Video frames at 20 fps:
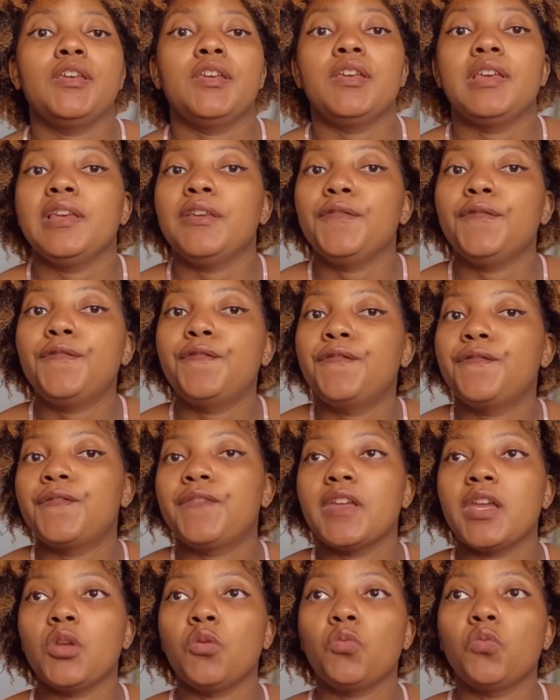If
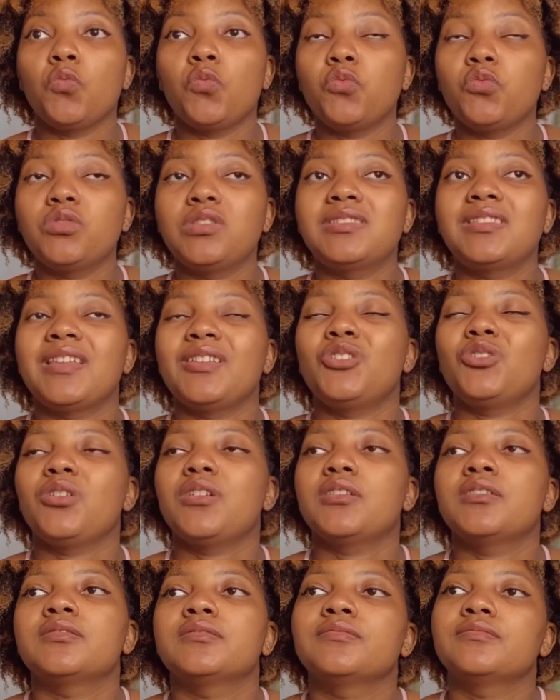they don't,
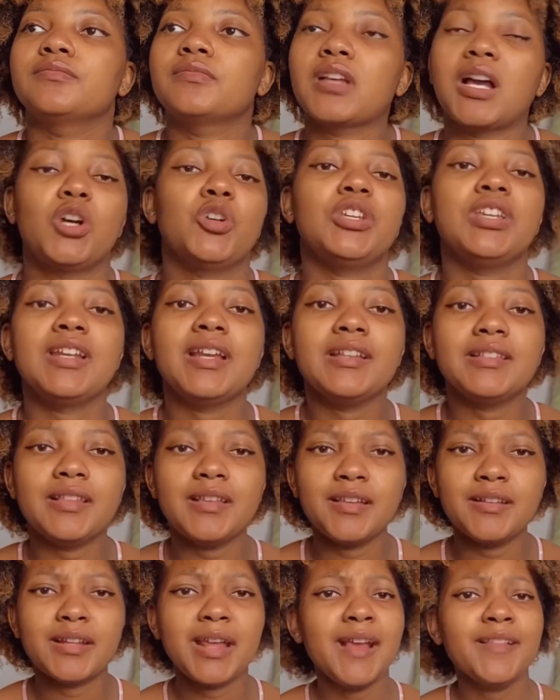how can I
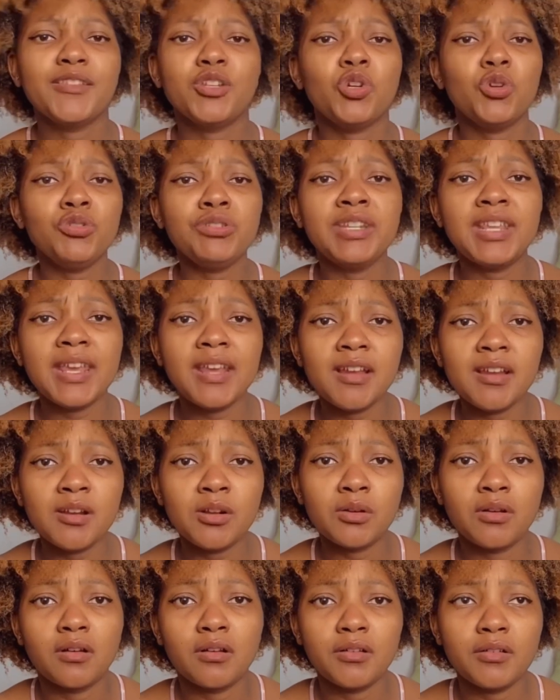say it? They don't
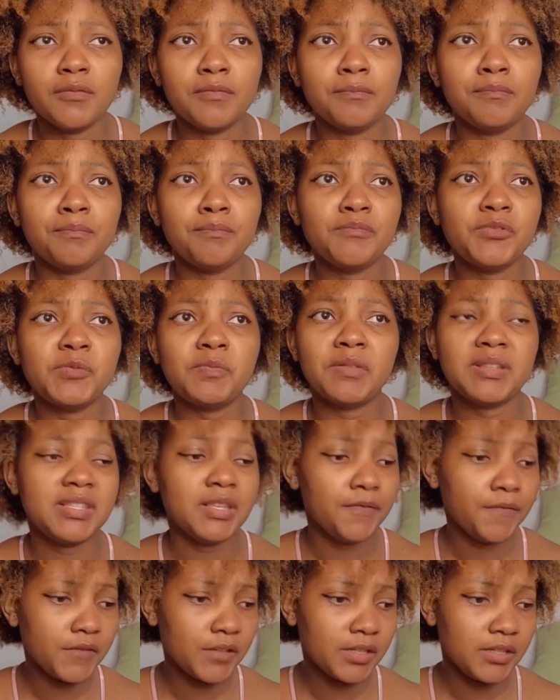care
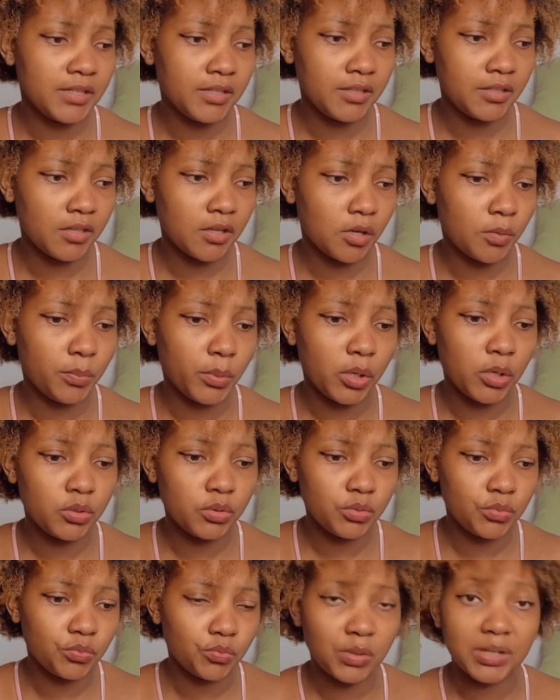specifically
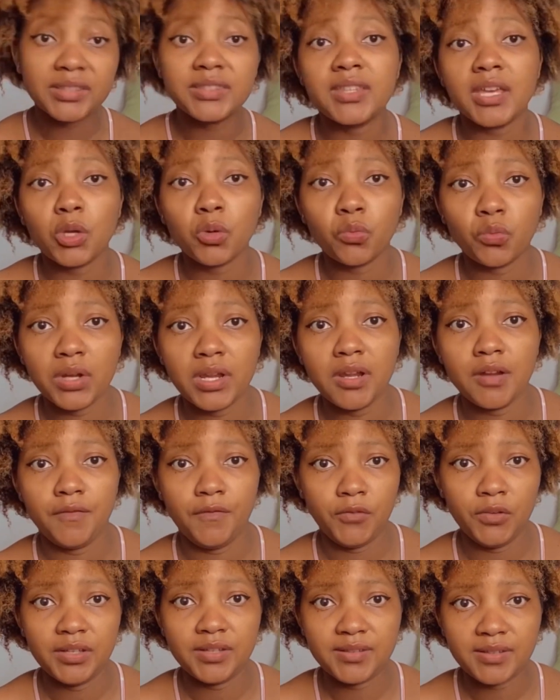about what they wear,
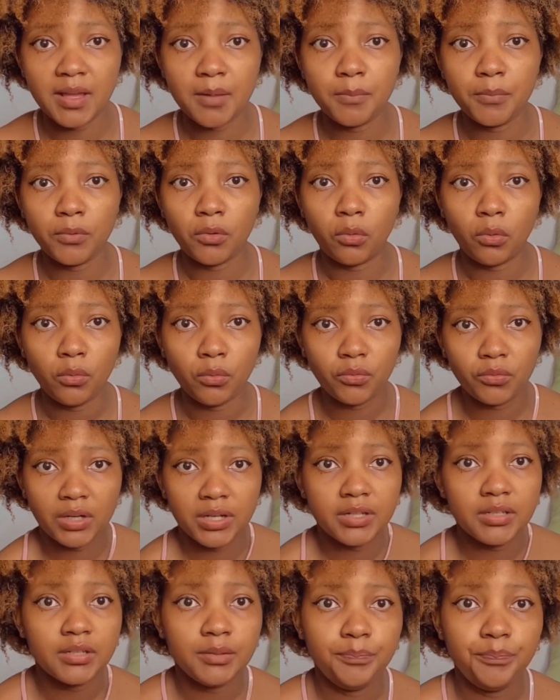for example,
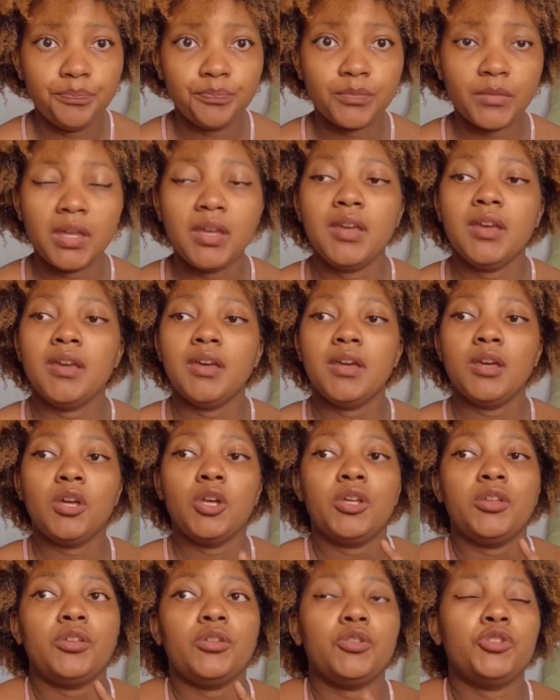right?
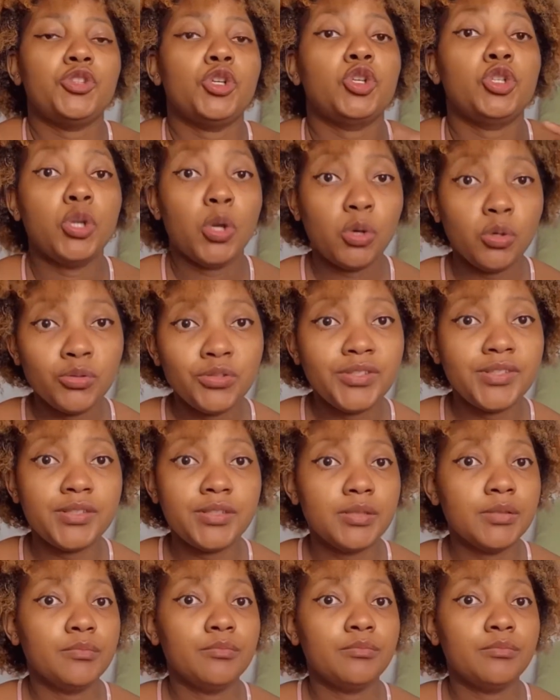The clothes